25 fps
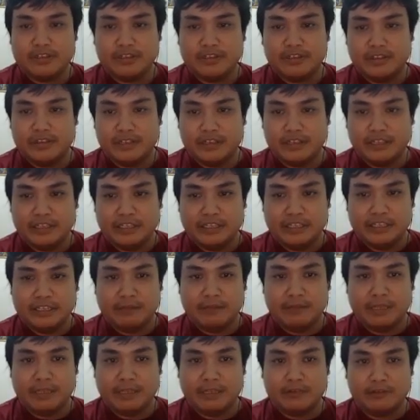the
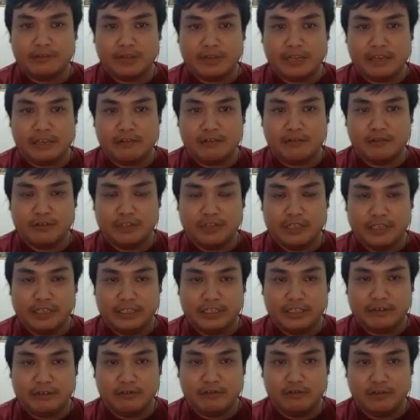discriminator error is
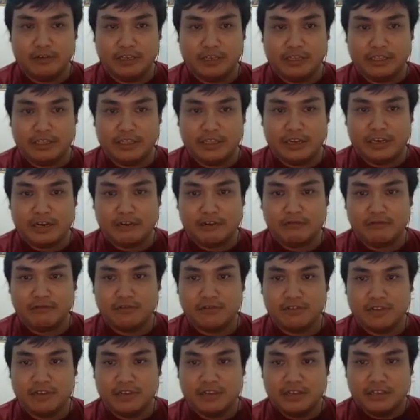going down,
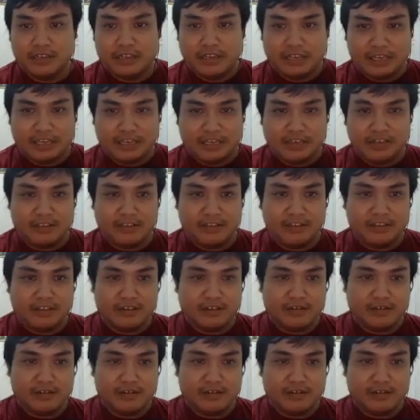and